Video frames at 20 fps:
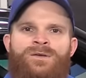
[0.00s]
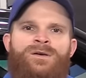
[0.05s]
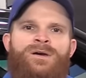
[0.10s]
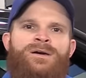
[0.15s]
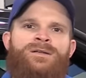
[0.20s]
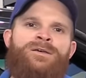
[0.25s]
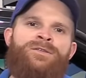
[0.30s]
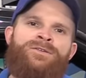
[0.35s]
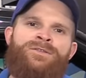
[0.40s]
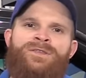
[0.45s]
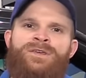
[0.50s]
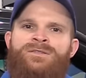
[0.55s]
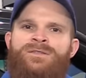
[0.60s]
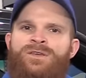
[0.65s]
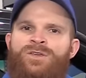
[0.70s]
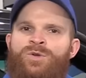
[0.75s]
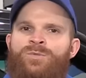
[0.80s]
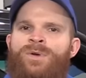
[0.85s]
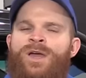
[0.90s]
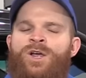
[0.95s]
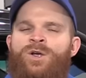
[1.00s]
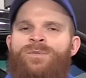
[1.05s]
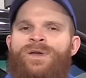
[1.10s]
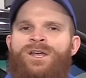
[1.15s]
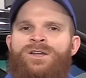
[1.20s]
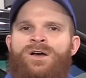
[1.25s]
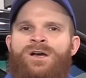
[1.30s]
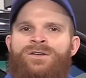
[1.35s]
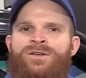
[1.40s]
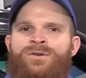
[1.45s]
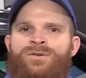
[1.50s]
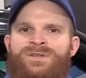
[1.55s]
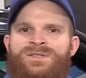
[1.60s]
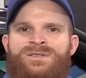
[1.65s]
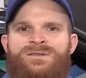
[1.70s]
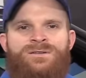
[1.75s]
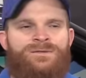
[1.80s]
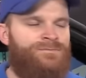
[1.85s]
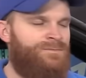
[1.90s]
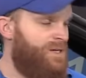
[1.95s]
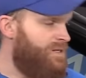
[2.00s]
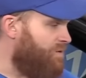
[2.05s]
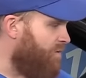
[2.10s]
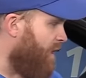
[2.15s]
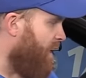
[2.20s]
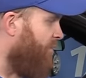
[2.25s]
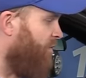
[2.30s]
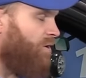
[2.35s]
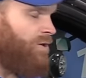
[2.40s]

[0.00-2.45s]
Another thing that you may or may not notice is you have